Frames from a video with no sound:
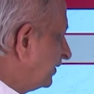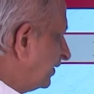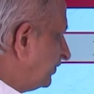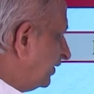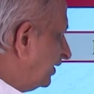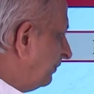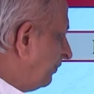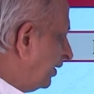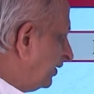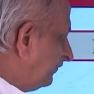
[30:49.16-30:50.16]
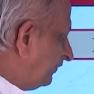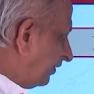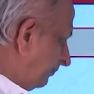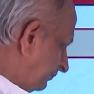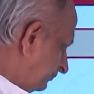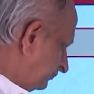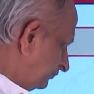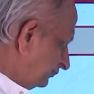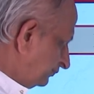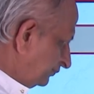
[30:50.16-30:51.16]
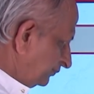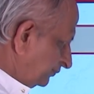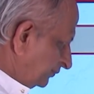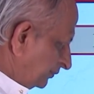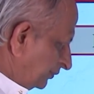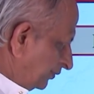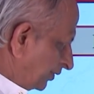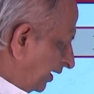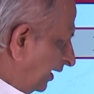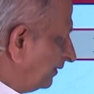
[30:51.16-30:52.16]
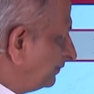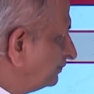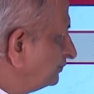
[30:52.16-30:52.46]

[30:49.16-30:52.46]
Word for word: a single bond they form. Okay.